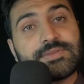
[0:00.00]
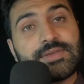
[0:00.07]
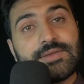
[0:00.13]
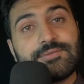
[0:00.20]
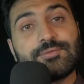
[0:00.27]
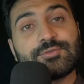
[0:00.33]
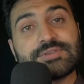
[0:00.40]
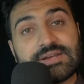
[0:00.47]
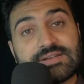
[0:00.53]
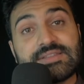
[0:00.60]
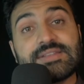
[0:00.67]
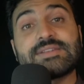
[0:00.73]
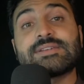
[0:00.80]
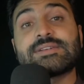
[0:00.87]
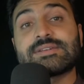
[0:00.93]
If you check
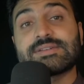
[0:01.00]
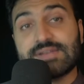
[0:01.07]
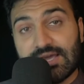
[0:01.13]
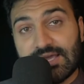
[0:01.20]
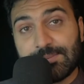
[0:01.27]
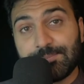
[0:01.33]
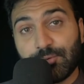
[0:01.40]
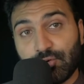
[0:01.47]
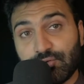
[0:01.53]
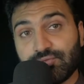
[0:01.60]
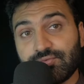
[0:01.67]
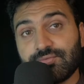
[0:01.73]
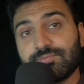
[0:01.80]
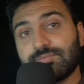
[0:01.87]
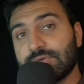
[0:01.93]
the type of,
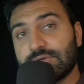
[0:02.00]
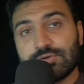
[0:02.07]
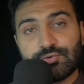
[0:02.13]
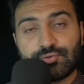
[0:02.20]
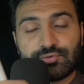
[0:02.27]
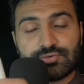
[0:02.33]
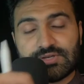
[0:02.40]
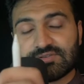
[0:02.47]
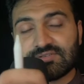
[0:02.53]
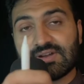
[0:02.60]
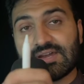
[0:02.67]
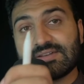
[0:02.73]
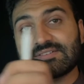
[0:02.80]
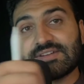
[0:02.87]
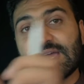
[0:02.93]
you just
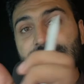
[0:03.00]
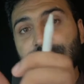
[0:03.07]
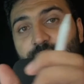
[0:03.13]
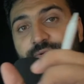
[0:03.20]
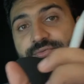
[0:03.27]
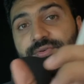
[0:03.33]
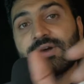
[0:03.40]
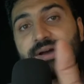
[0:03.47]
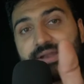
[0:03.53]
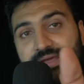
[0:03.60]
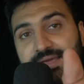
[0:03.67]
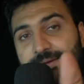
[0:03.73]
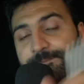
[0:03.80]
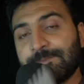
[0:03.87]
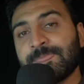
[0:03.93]
write type of
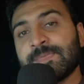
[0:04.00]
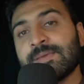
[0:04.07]
array.